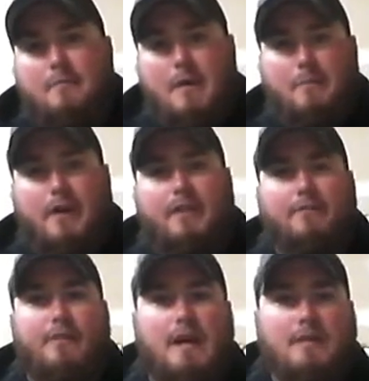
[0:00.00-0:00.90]
my buddy
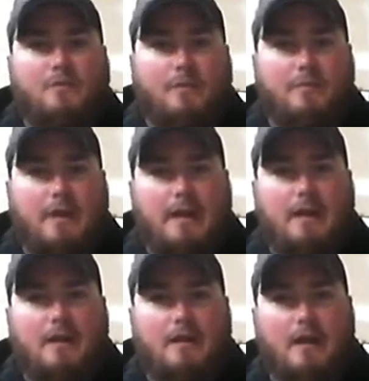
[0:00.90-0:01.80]
that flies with me,
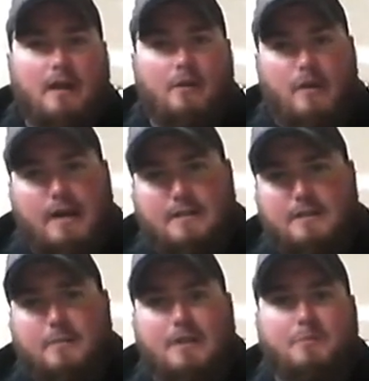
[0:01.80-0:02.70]
who acts
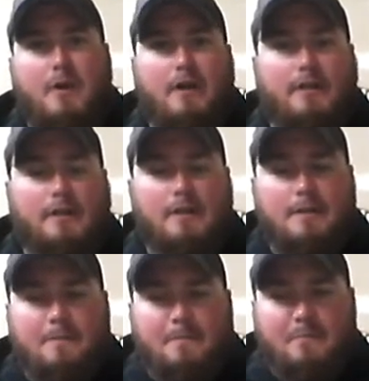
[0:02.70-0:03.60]
as my spotter,
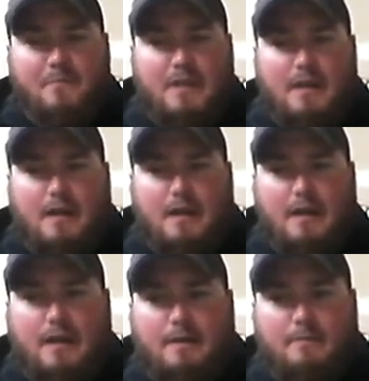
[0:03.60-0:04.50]

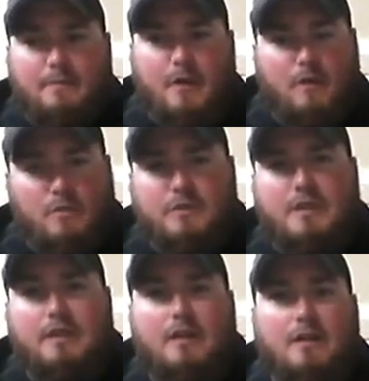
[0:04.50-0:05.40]
we'll
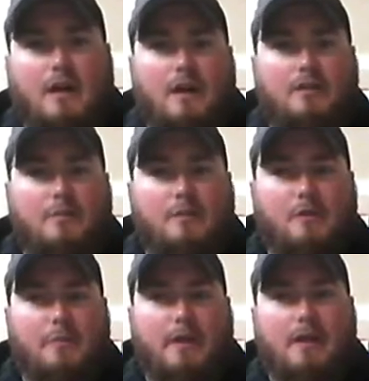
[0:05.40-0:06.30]
sit there and talk to him a
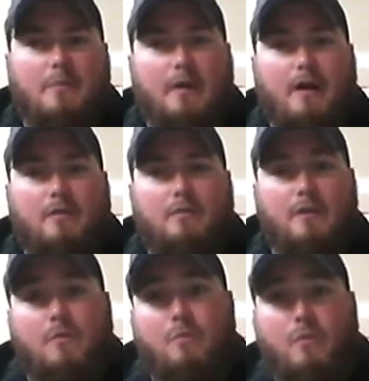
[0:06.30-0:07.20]
little bit about
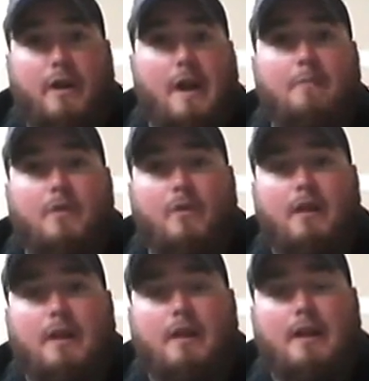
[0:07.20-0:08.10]
what I'm
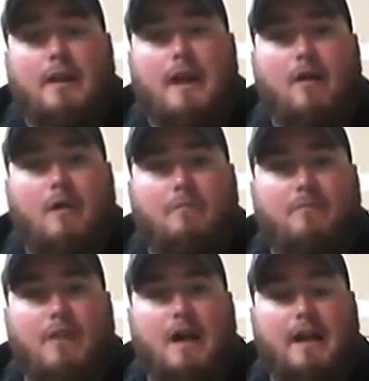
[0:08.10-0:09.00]
doing and how I'm
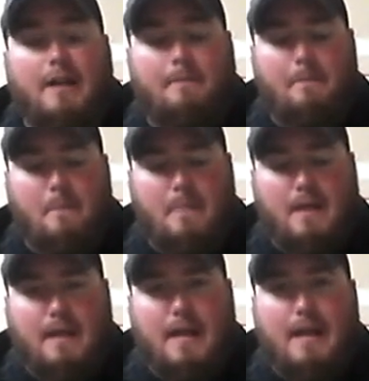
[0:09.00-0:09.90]
flying,
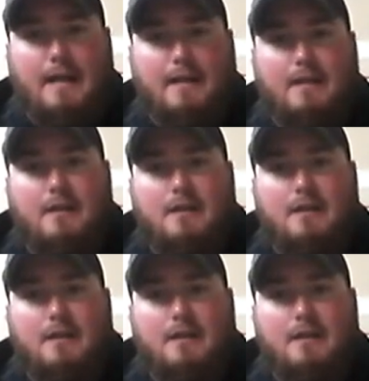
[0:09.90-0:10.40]
and